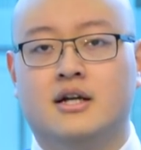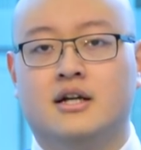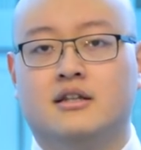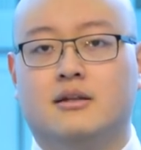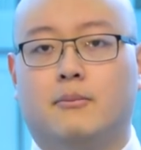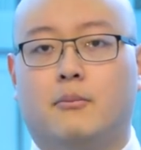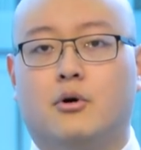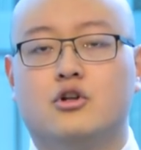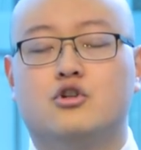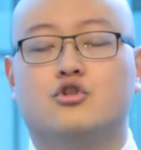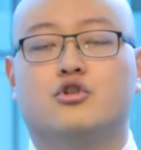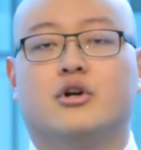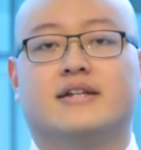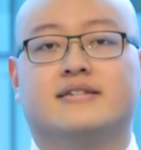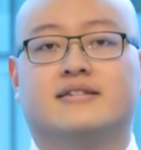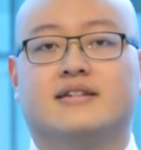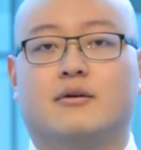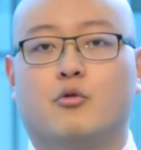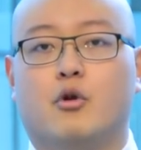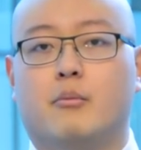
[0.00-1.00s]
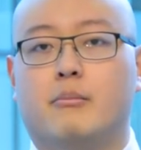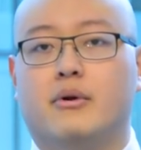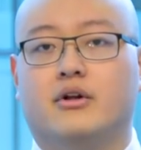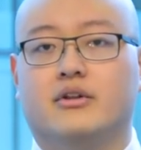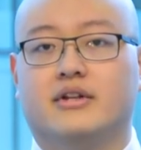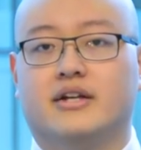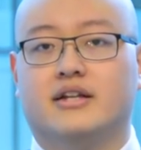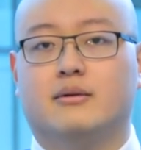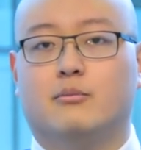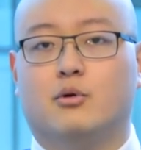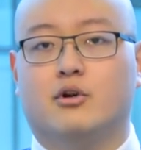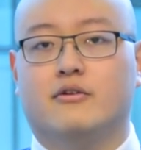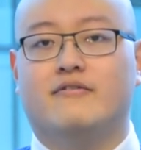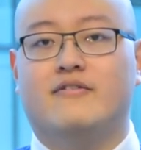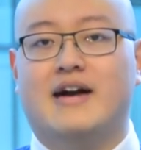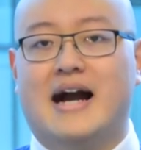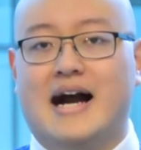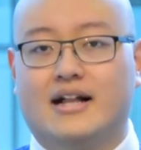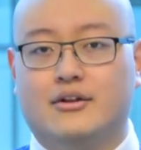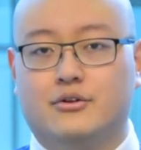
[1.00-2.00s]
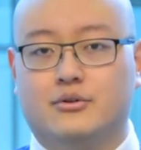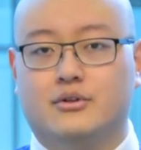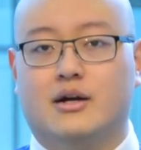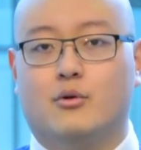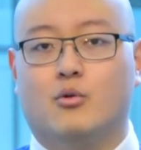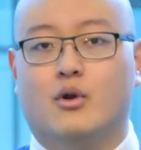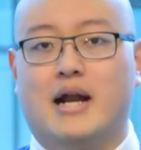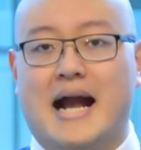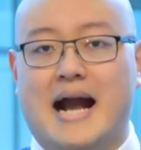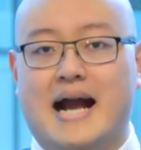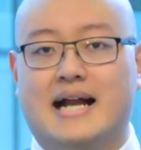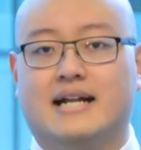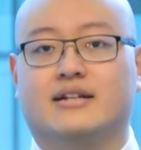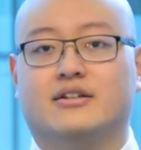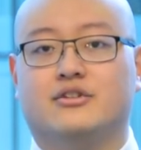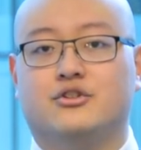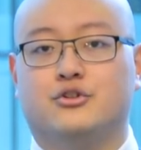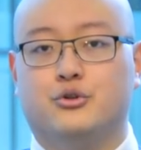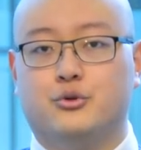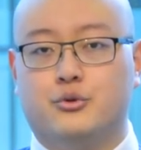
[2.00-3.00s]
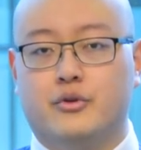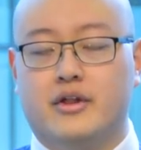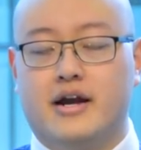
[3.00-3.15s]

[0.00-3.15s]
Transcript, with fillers: the more trust that we're building and the more value that we're adding to